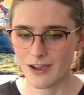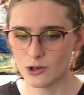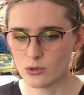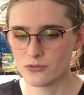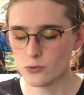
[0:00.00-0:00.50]
I
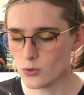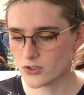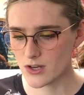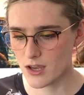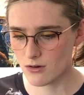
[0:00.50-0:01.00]
look forward
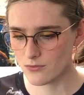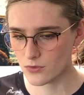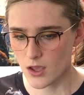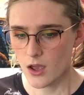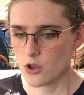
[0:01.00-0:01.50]
to hearing
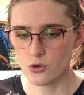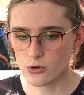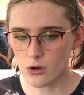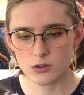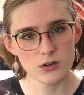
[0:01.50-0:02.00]
you're
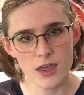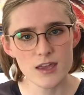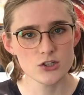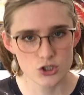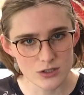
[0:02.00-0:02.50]
not gonna
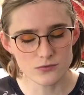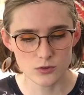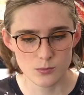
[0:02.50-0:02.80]
hear shit from